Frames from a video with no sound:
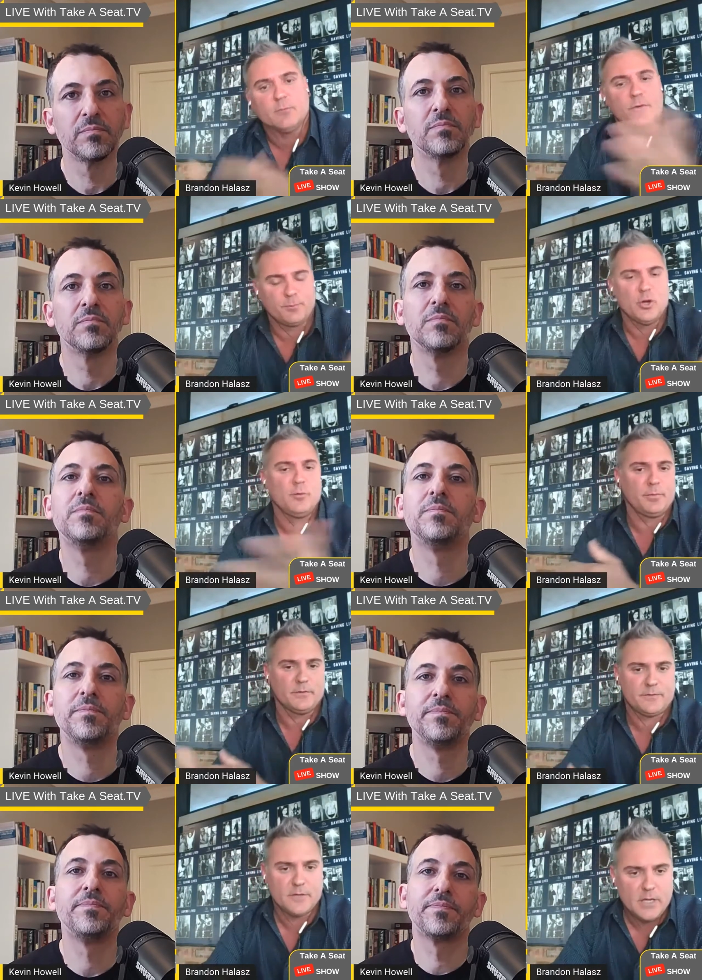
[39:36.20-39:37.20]
Speaker 1: them with
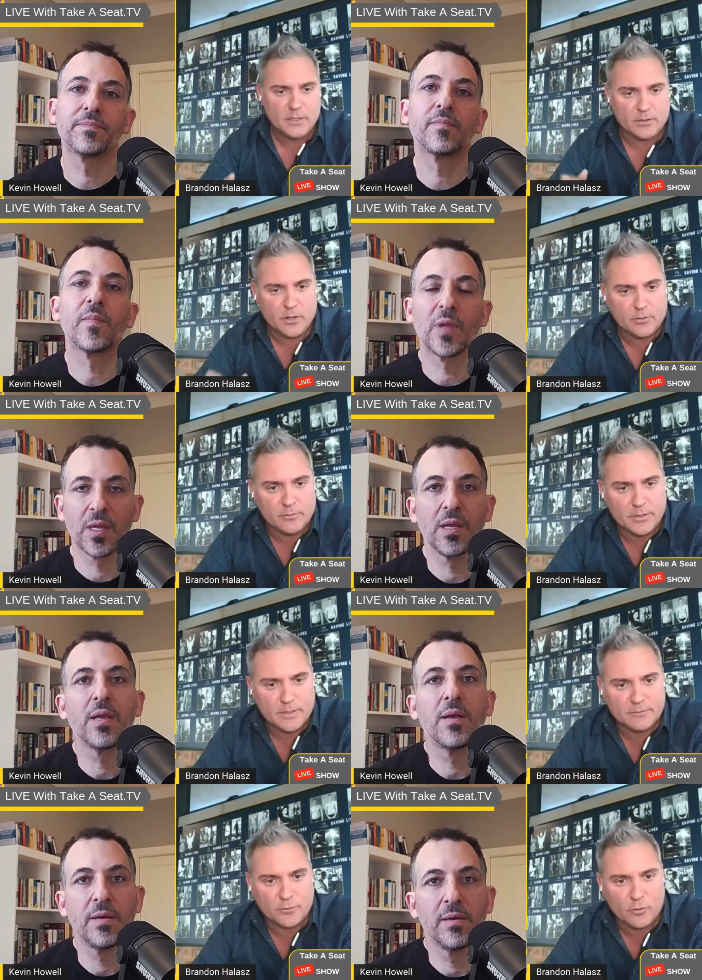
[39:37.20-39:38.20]
purpose you know,
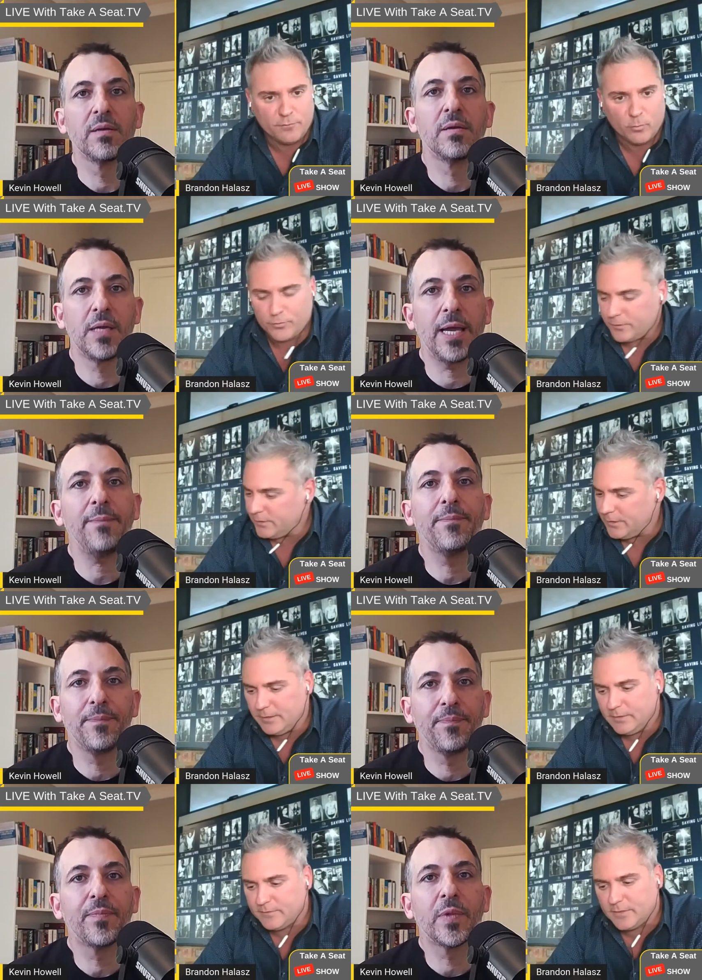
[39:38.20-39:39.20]
and so forth. Yeah.
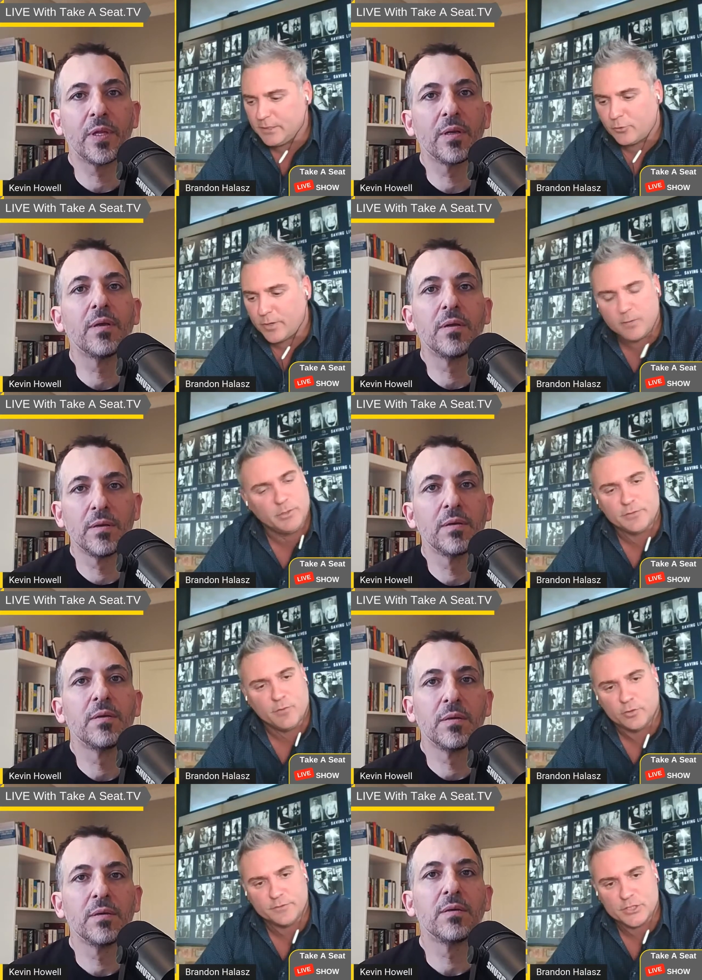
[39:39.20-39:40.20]
It's an incredible
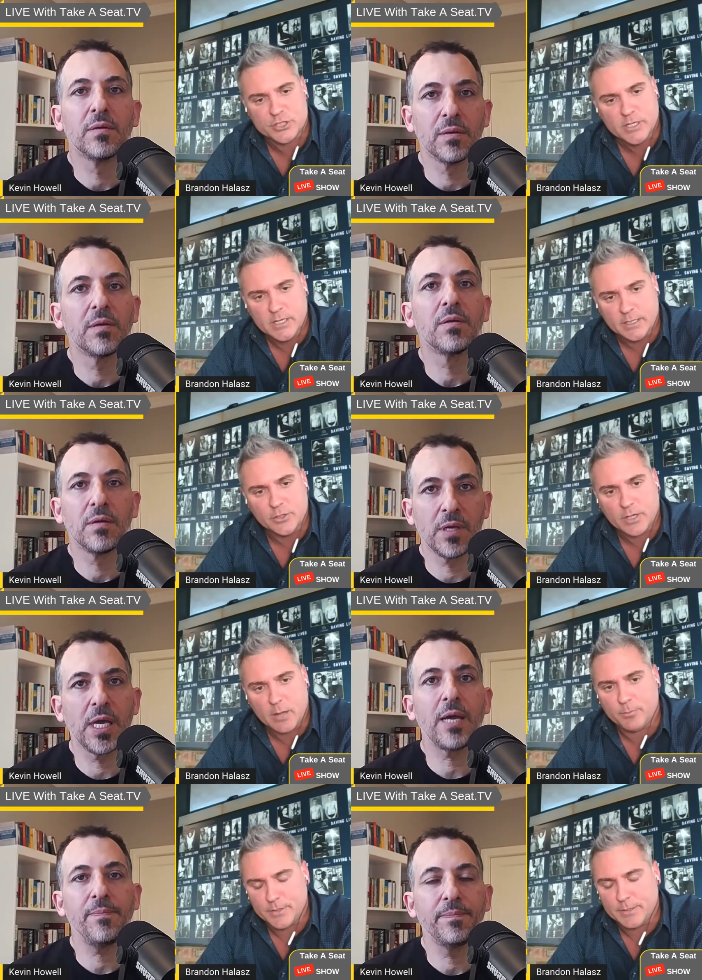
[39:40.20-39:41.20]
advantage in your
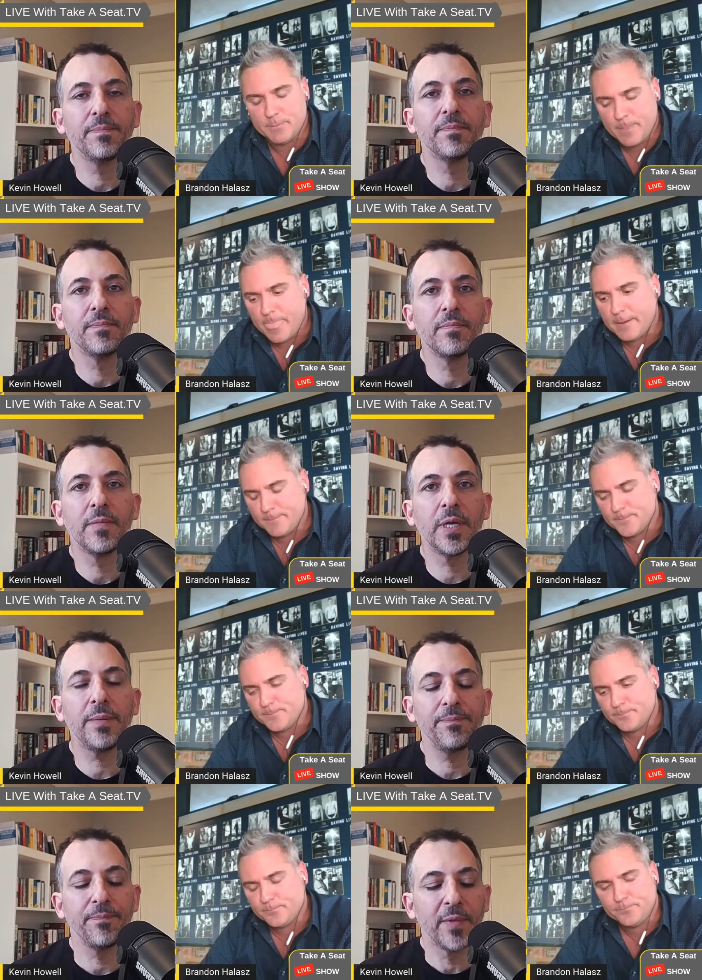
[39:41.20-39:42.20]
company.
Speaker 2: Yeah.
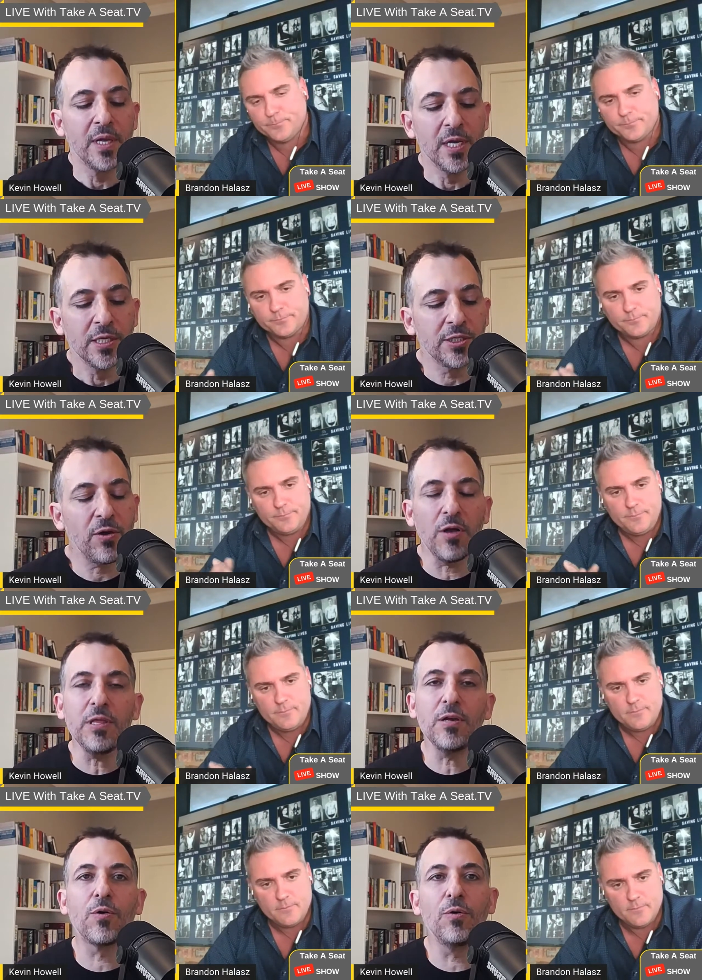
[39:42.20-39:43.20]
yeah. So on
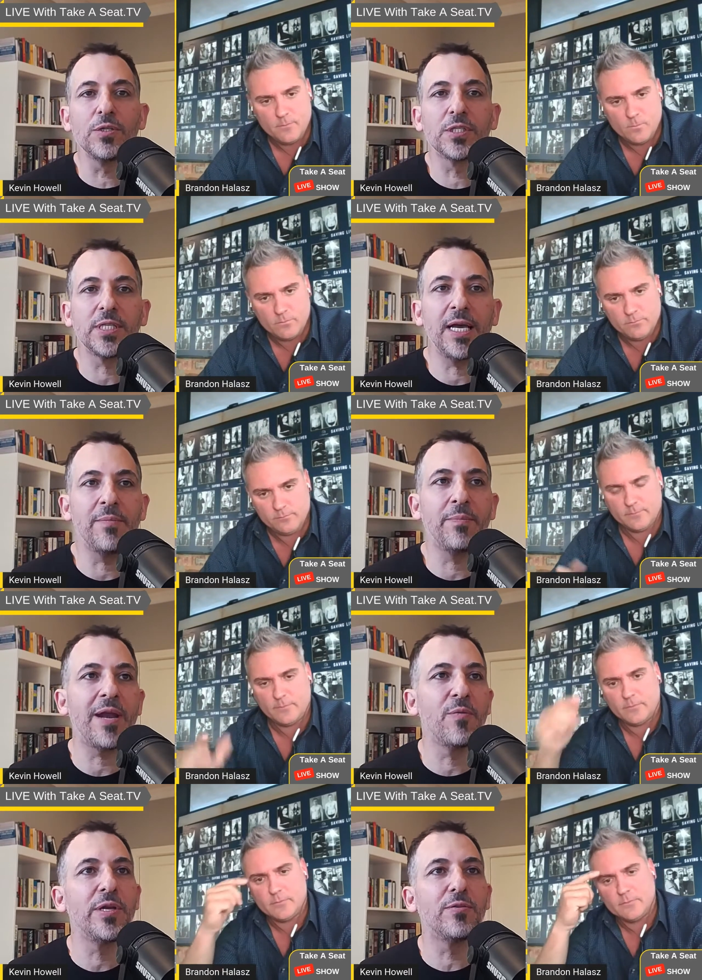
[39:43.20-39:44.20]
the course, um,
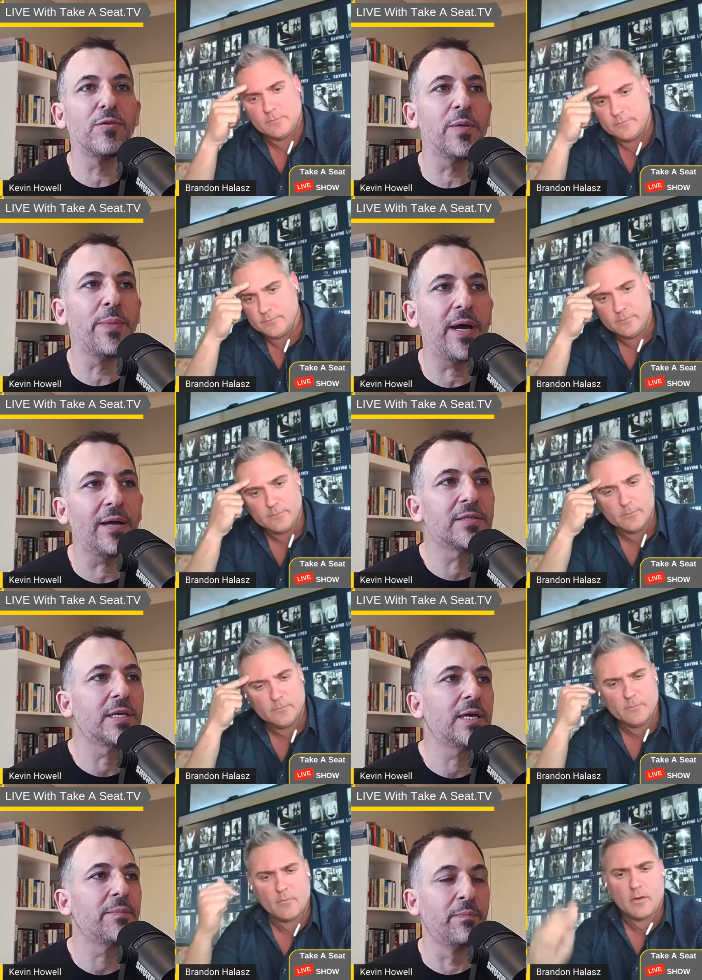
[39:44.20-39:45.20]
Brandon, we talk about
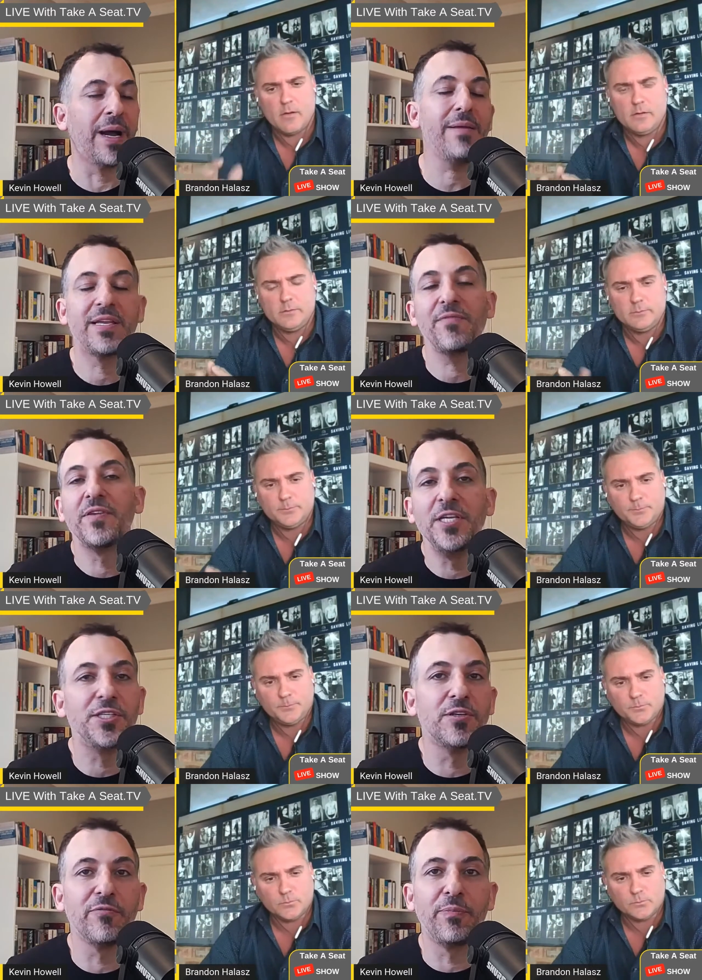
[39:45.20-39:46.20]
uh, my
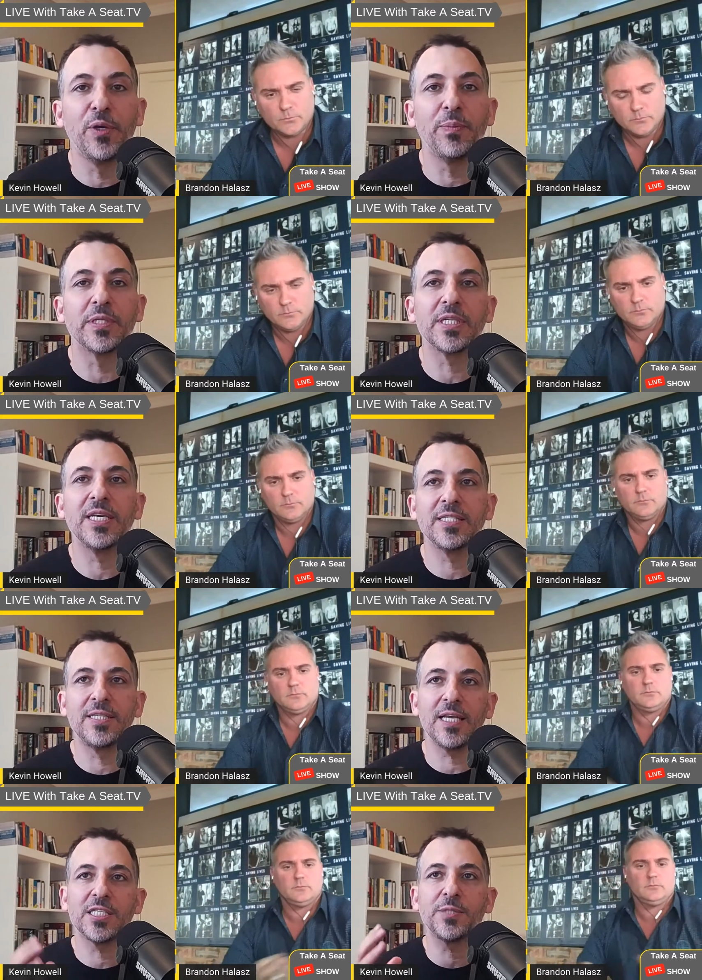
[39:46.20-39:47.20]
definition of purpose is
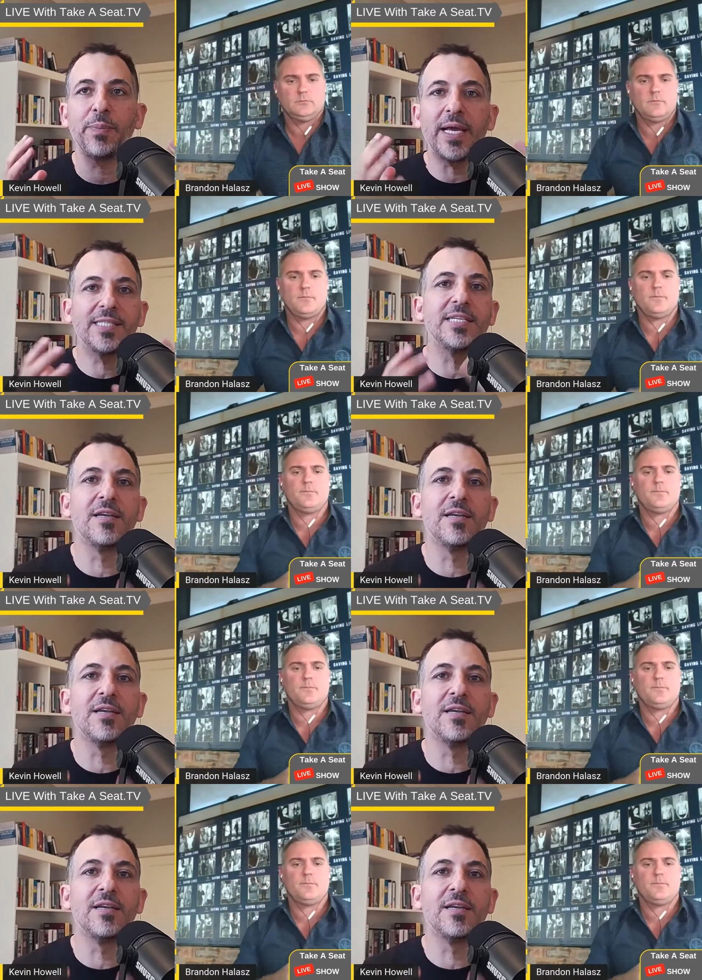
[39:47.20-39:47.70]
that space